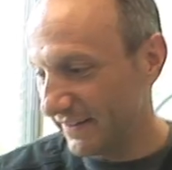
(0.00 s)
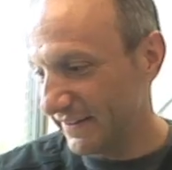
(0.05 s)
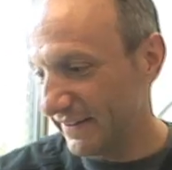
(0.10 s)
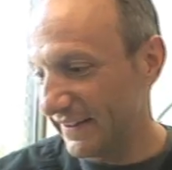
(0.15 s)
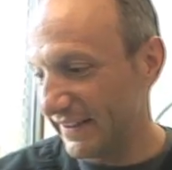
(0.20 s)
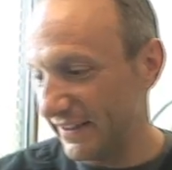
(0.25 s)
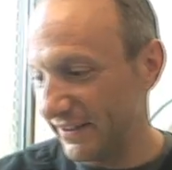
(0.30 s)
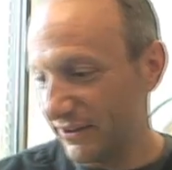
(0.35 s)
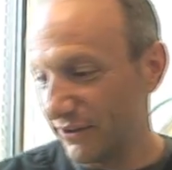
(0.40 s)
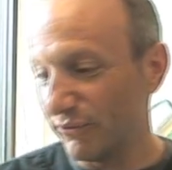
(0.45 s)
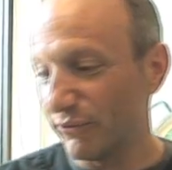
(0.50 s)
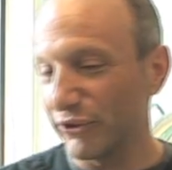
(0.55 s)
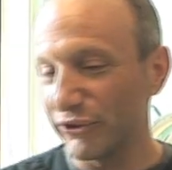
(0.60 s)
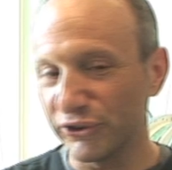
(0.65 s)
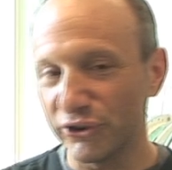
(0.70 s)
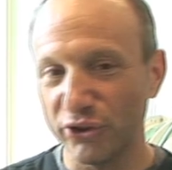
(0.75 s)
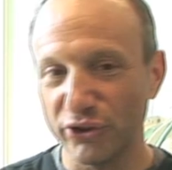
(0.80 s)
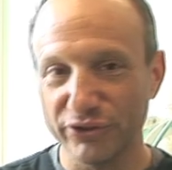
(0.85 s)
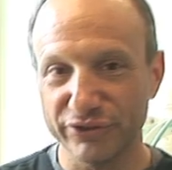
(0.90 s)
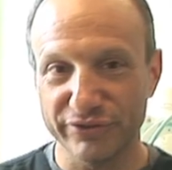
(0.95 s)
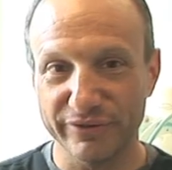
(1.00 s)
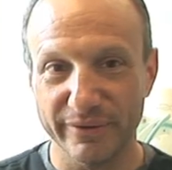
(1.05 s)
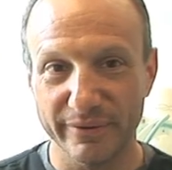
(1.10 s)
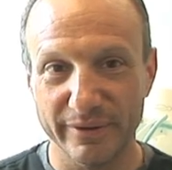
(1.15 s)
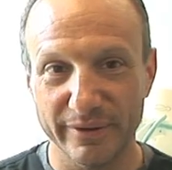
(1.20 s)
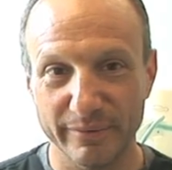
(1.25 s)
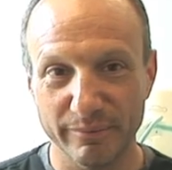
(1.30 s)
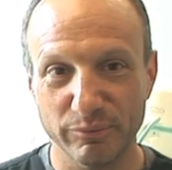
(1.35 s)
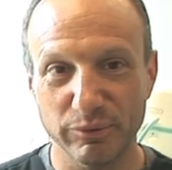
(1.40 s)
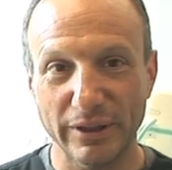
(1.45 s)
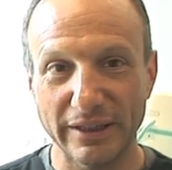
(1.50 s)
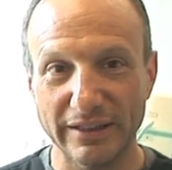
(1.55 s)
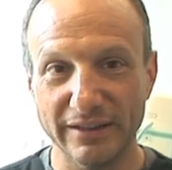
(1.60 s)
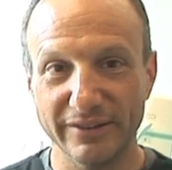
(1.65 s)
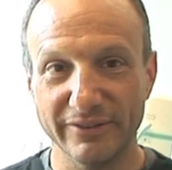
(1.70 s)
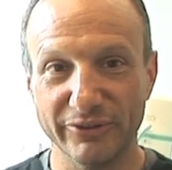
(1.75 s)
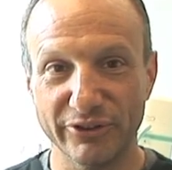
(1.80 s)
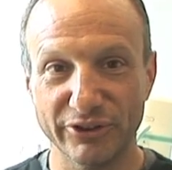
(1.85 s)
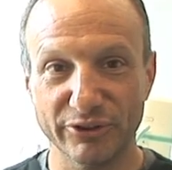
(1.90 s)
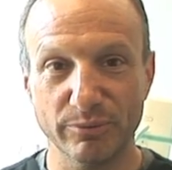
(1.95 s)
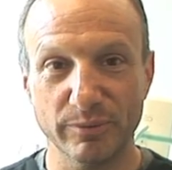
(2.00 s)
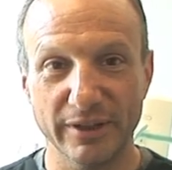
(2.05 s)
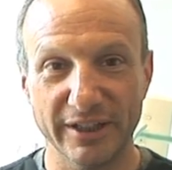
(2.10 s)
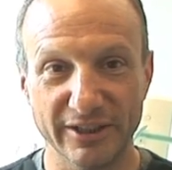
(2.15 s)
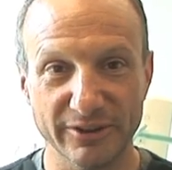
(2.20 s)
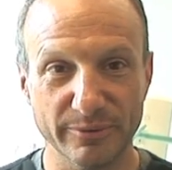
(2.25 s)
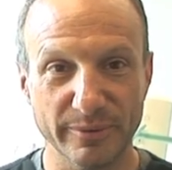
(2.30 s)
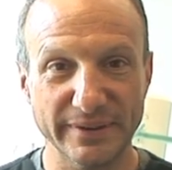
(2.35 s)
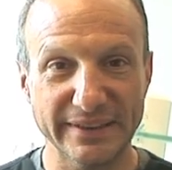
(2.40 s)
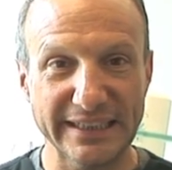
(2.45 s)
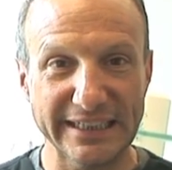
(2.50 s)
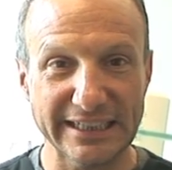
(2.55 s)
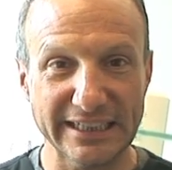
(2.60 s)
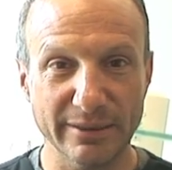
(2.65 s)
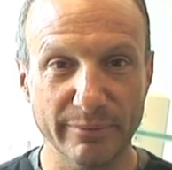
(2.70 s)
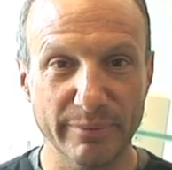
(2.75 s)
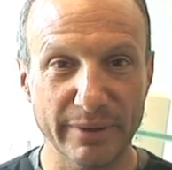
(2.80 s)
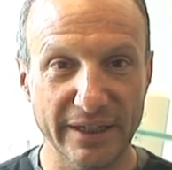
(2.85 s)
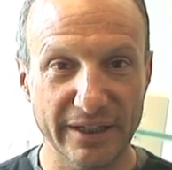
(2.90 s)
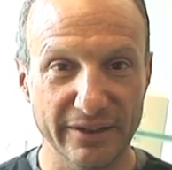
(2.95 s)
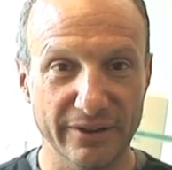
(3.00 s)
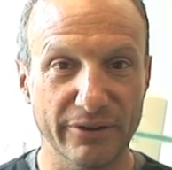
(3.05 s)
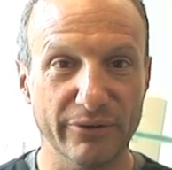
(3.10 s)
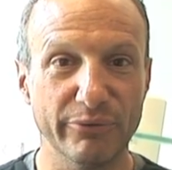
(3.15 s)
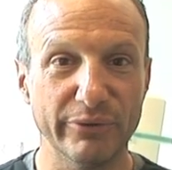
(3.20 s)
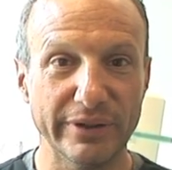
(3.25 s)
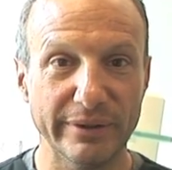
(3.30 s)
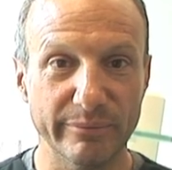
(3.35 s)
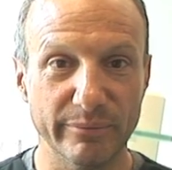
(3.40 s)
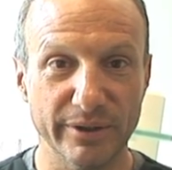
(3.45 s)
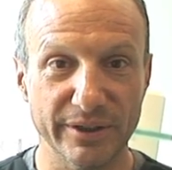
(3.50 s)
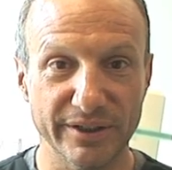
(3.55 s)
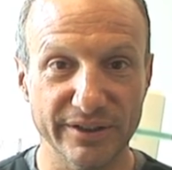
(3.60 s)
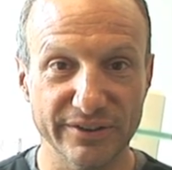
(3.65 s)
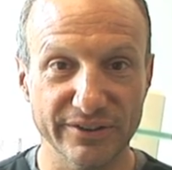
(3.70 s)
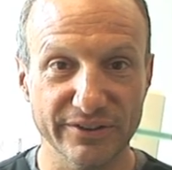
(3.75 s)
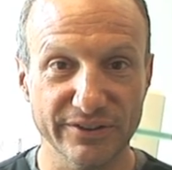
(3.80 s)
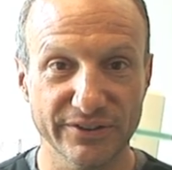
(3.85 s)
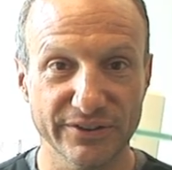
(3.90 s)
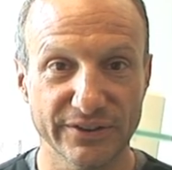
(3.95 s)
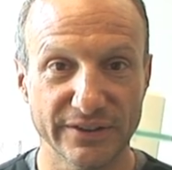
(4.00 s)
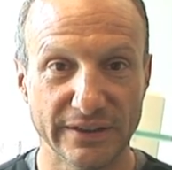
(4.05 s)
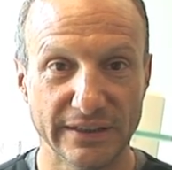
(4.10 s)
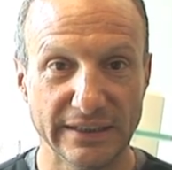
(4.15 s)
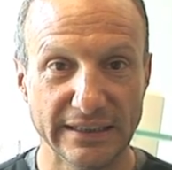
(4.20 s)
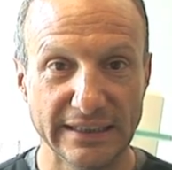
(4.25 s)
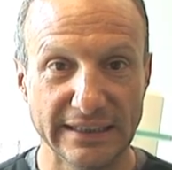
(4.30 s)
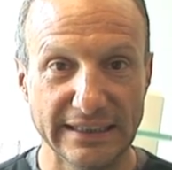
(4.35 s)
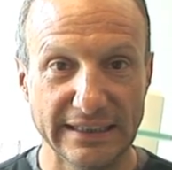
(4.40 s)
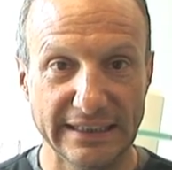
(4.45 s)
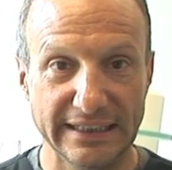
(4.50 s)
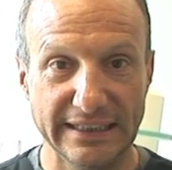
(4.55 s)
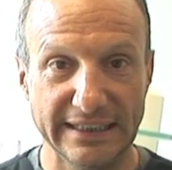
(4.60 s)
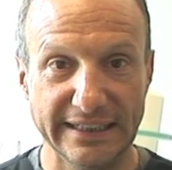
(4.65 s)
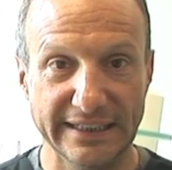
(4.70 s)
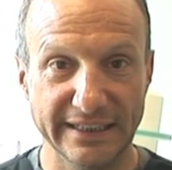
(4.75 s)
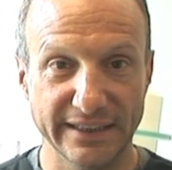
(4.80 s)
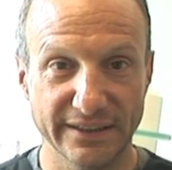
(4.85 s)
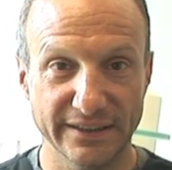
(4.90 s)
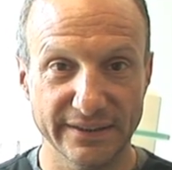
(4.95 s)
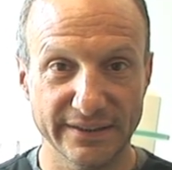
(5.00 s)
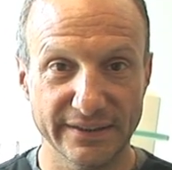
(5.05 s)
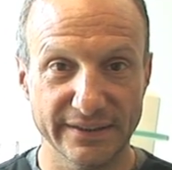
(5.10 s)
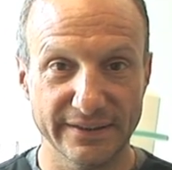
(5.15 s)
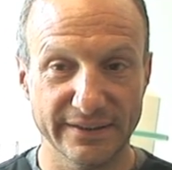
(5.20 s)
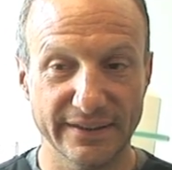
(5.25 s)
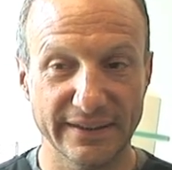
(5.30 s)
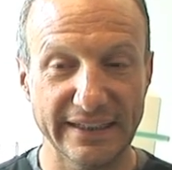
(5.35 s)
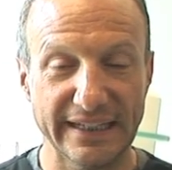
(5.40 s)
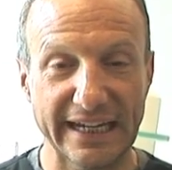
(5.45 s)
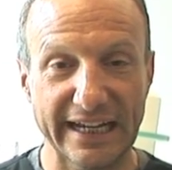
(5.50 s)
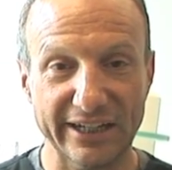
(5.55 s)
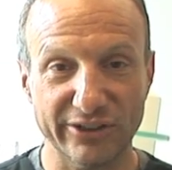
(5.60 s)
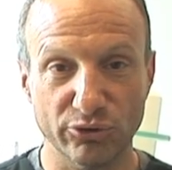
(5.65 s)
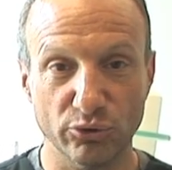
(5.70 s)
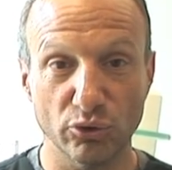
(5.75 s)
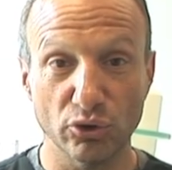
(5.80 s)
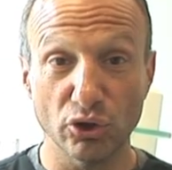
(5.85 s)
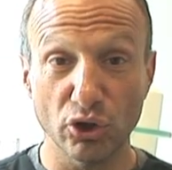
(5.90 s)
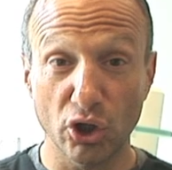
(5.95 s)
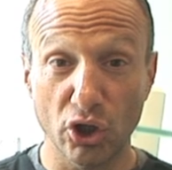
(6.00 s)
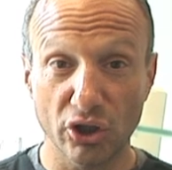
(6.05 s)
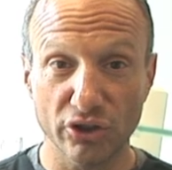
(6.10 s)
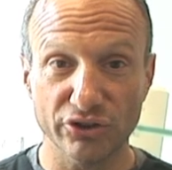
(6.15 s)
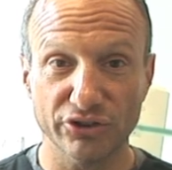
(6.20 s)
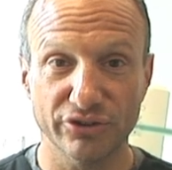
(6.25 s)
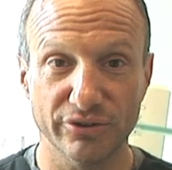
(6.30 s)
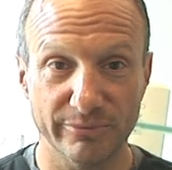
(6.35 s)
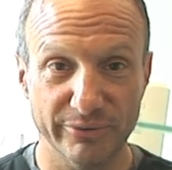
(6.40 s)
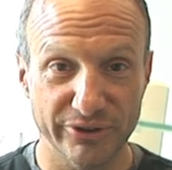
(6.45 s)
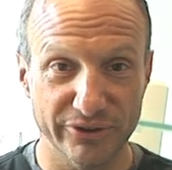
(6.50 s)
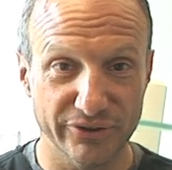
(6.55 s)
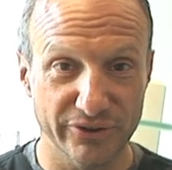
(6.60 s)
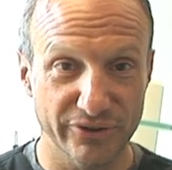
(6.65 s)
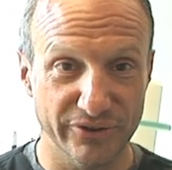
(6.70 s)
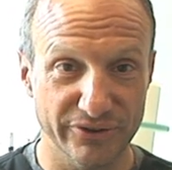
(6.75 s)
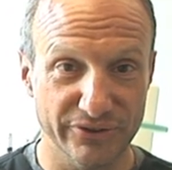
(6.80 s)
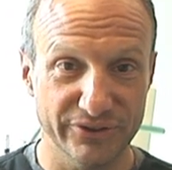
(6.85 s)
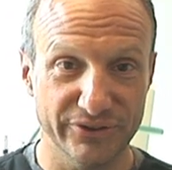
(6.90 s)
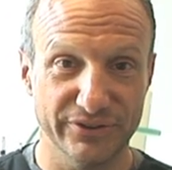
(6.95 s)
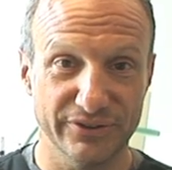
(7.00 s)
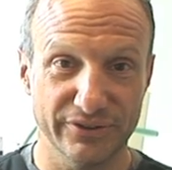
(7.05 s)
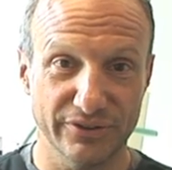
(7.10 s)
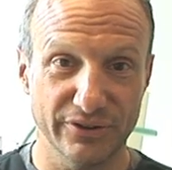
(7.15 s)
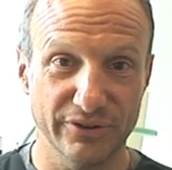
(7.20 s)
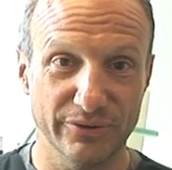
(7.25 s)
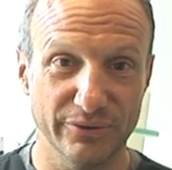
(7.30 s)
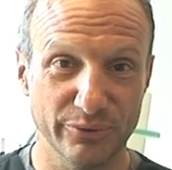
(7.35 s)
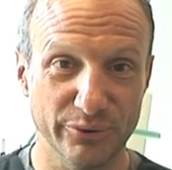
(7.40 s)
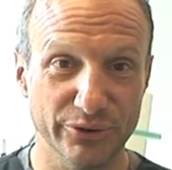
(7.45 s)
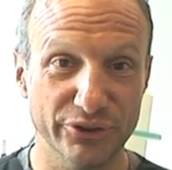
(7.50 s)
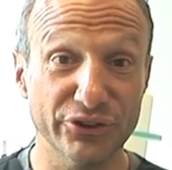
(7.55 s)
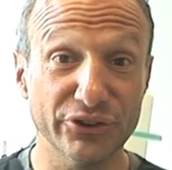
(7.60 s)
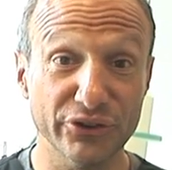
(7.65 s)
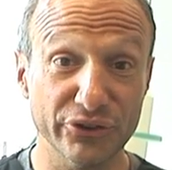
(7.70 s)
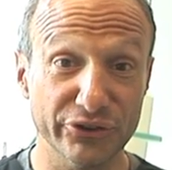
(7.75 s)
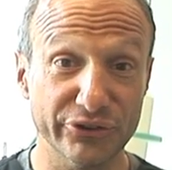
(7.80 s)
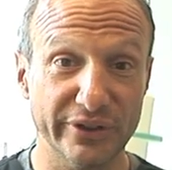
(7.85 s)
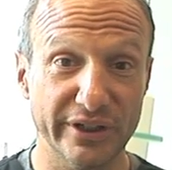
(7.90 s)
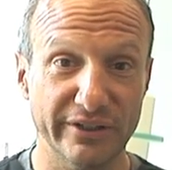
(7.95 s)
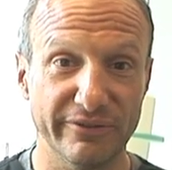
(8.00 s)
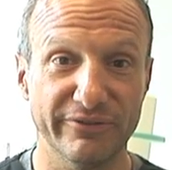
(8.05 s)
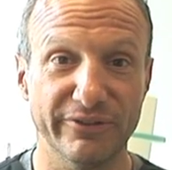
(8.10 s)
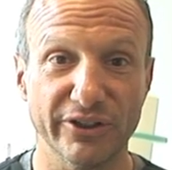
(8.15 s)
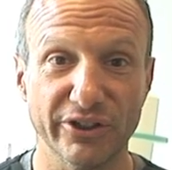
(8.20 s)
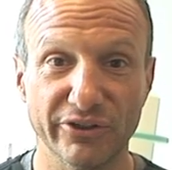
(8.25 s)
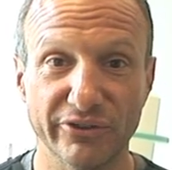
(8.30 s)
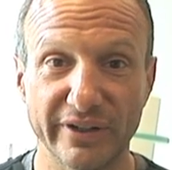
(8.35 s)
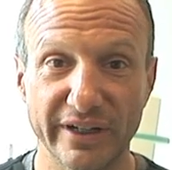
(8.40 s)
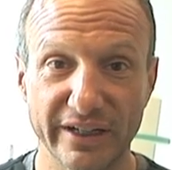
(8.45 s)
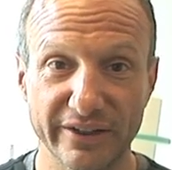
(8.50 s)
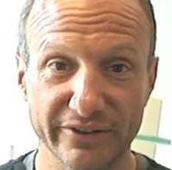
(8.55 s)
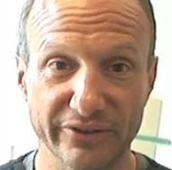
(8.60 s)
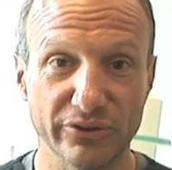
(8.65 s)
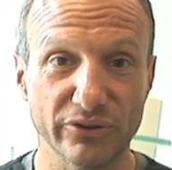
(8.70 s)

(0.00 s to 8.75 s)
The, the results from the platelet-rich plasma take about three months, and the actual long-term results we're still trying to figure out.